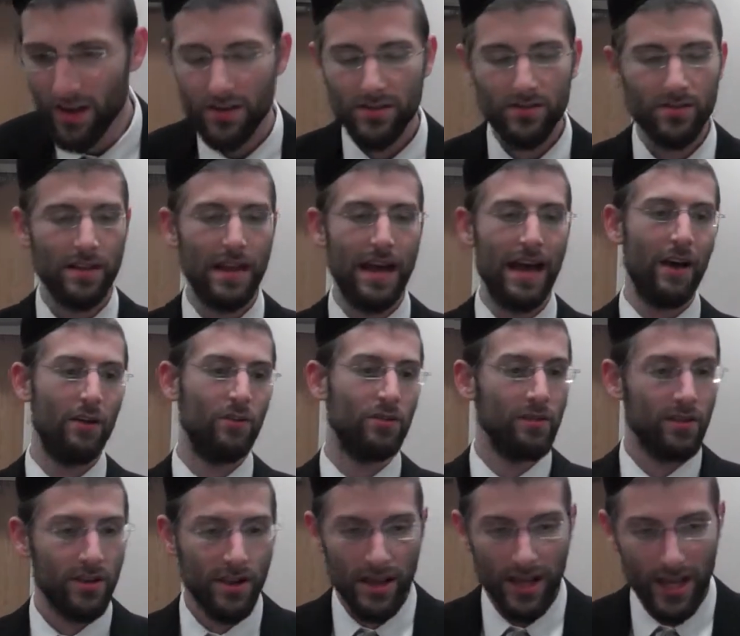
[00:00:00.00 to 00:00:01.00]
So now,
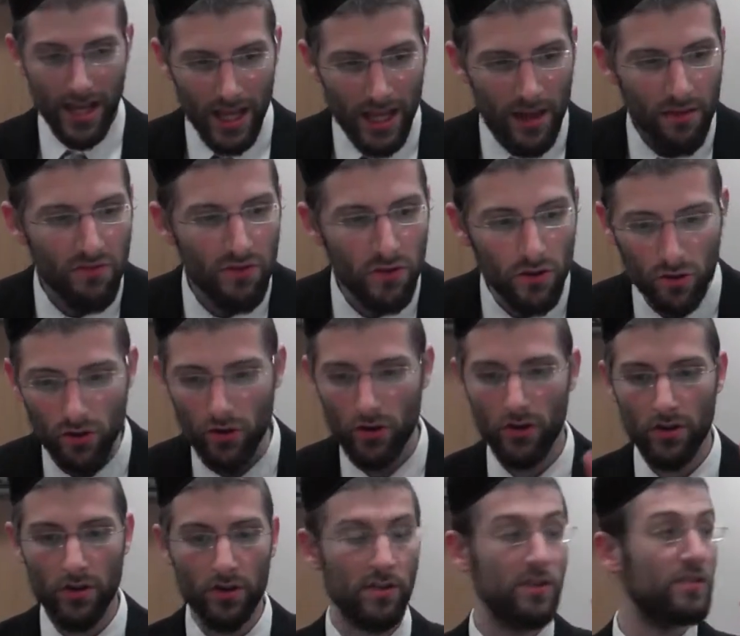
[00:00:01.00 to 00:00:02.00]
if you
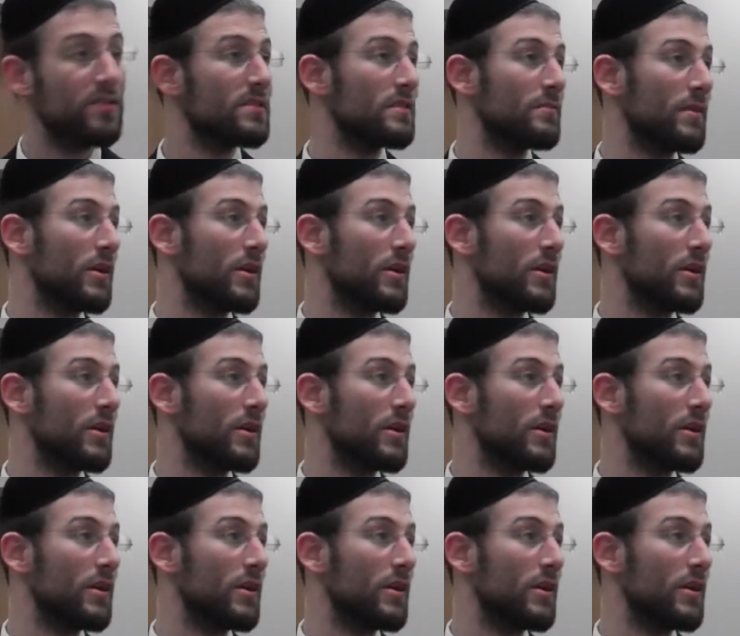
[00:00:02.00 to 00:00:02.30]
learn this is a